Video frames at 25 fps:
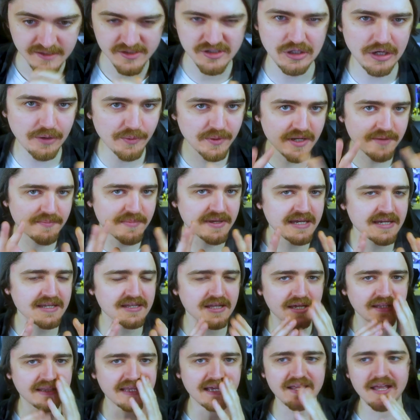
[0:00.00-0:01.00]
Do you know what I mean?
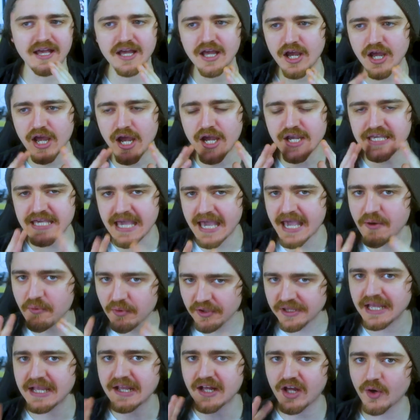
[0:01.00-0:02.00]
Like that, I, I, get
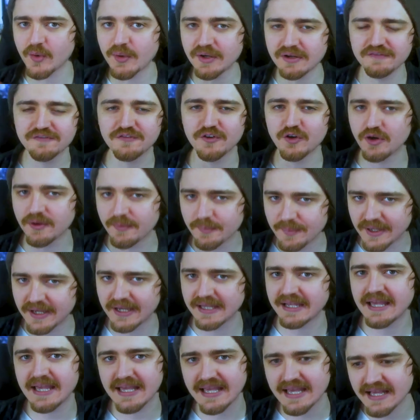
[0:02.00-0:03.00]
what they're going for,
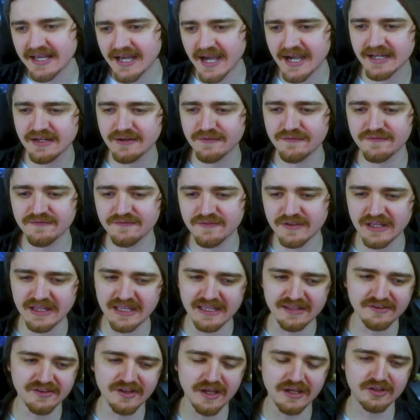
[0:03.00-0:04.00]
but it kind of
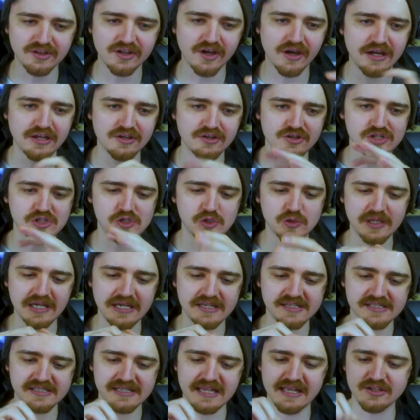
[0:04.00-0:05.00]
it's like tying a
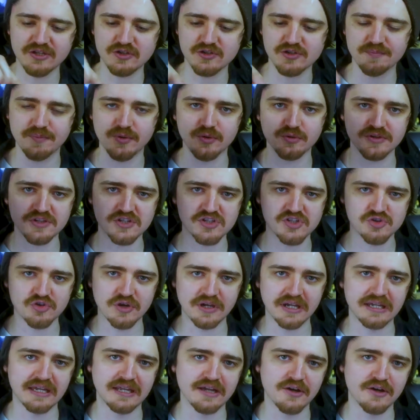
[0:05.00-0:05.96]
shoelace and then you just pull the string